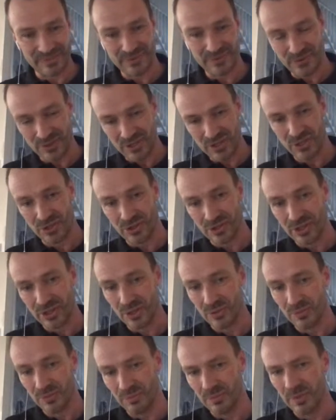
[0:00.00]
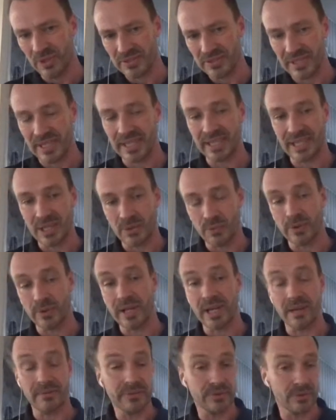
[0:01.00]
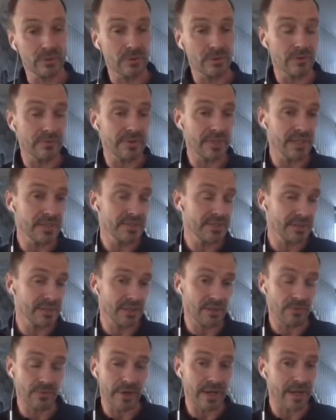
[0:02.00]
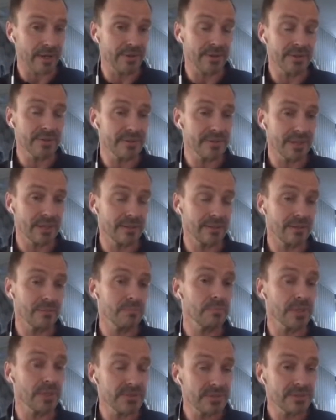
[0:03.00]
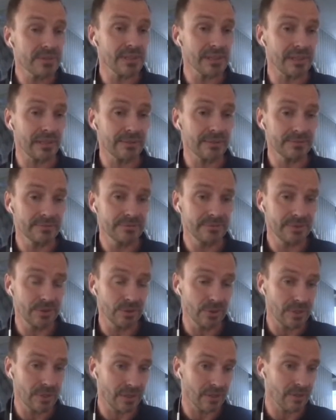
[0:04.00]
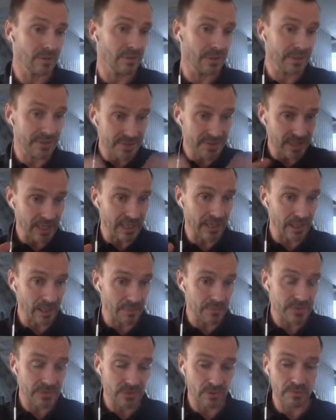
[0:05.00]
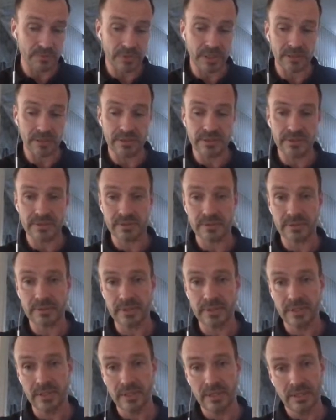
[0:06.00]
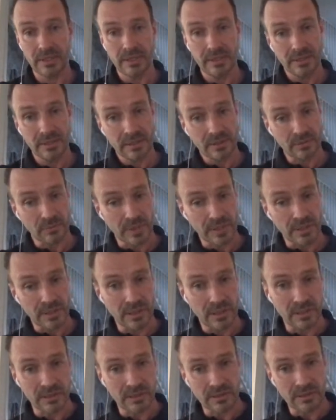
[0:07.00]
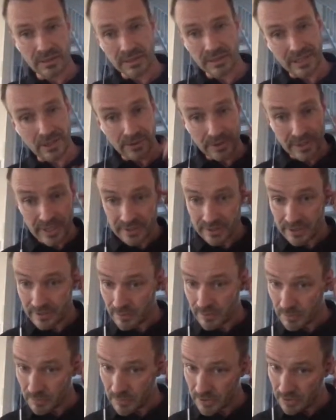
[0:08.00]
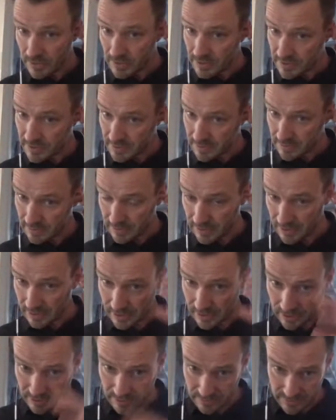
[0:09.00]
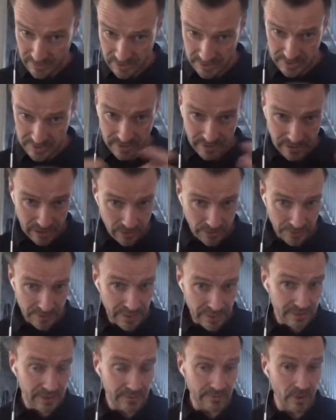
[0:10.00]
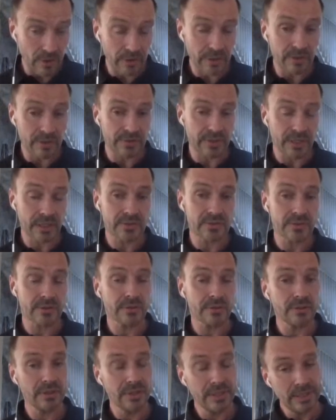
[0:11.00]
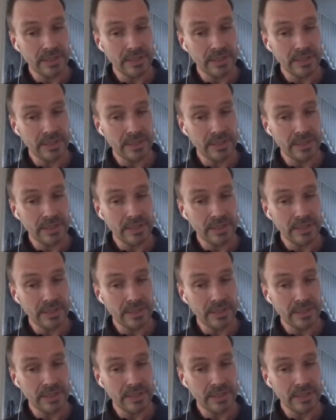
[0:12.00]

For sure, you most likely would have two of these in a redundant setup, but still, you can only scale up so much. With the cloud native approach and this cloud native architecture,